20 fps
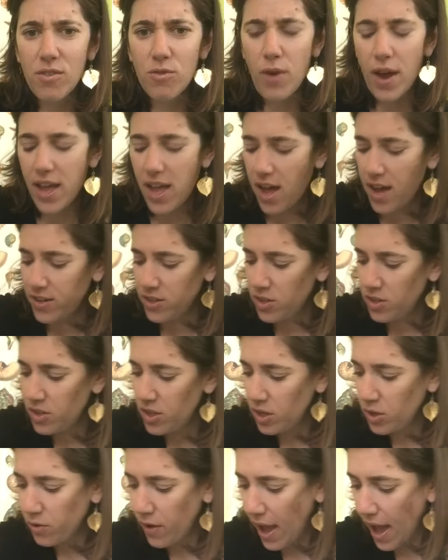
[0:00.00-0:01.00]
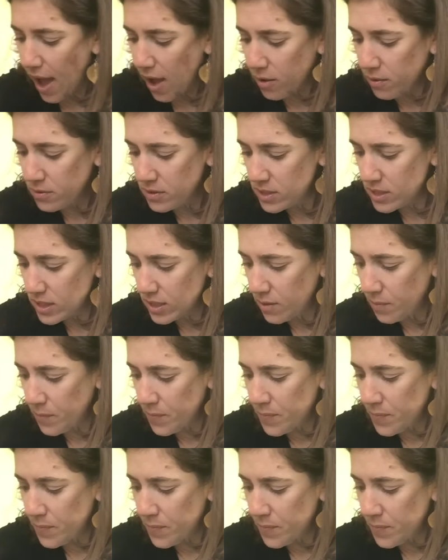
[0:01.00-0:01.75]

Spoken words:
right under the ground.